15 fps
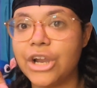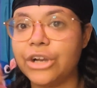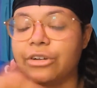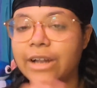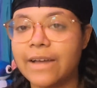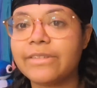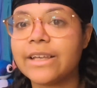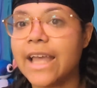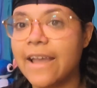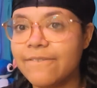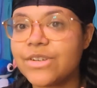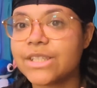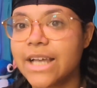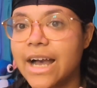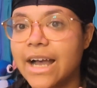you're going to have to
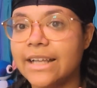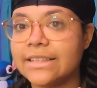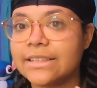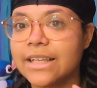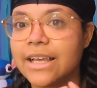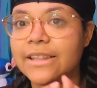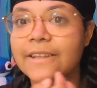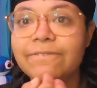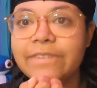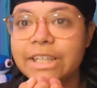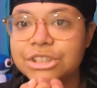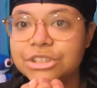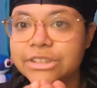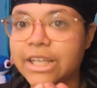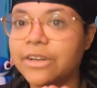emphasize the
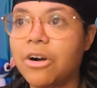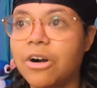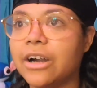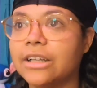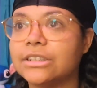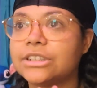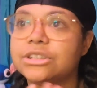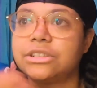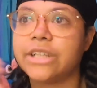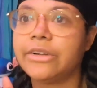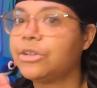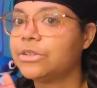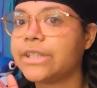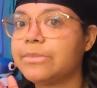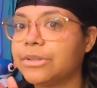features that aren't
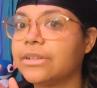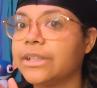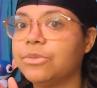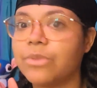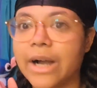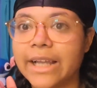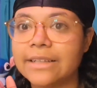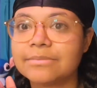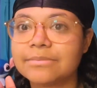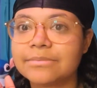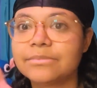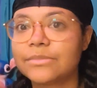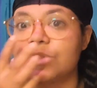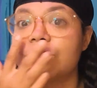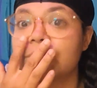stereotypically white.
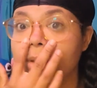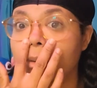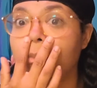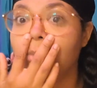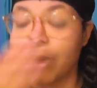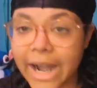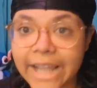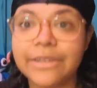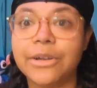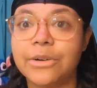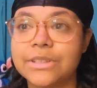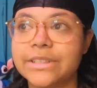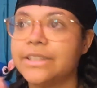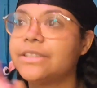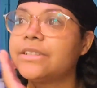So wide
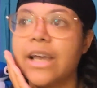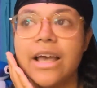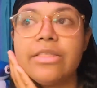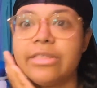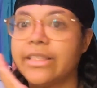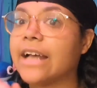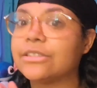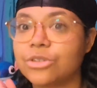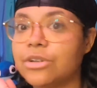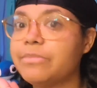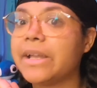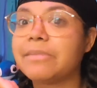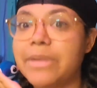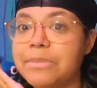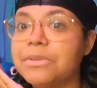noses, that's going to
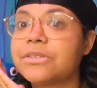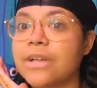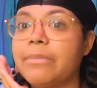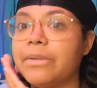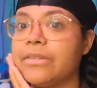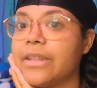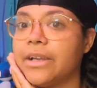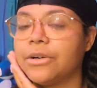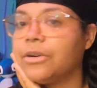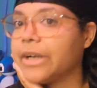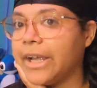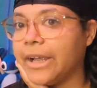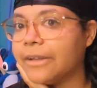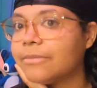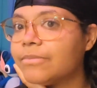make people stop and think,
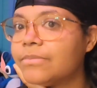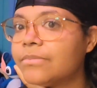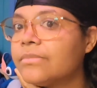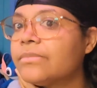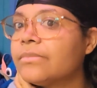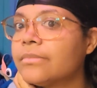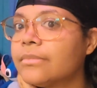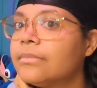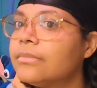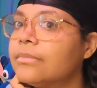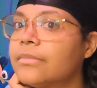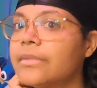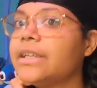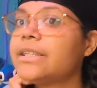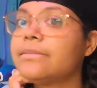okay,
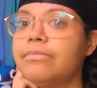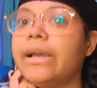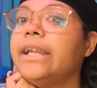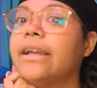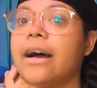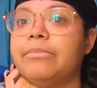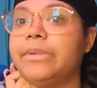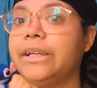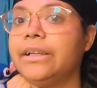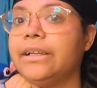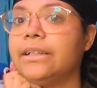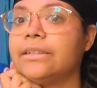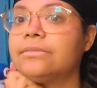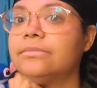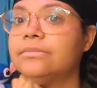this may not
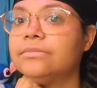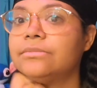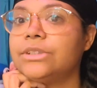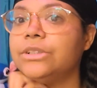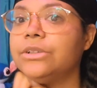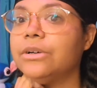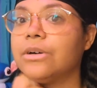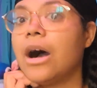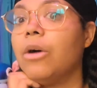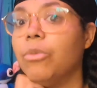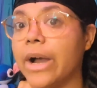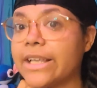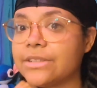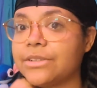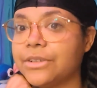be, you know, a
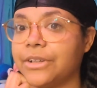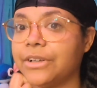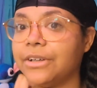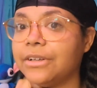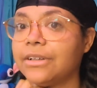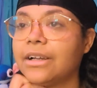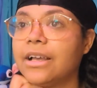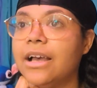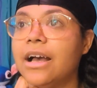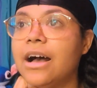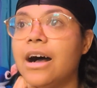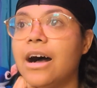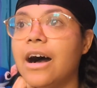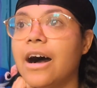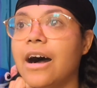Westerner.
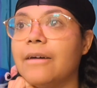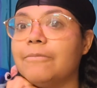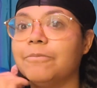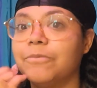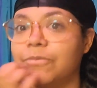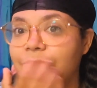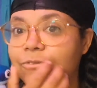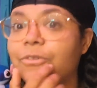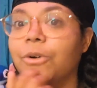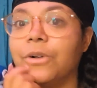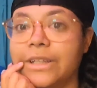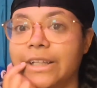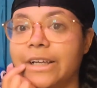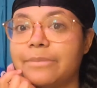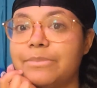
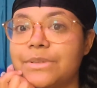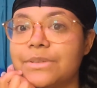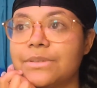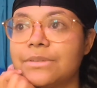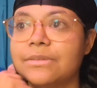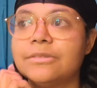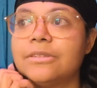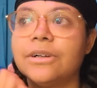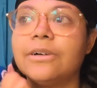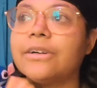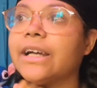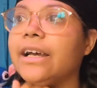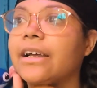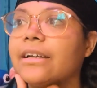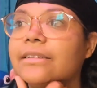Full lips,
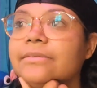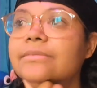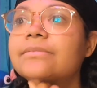okay.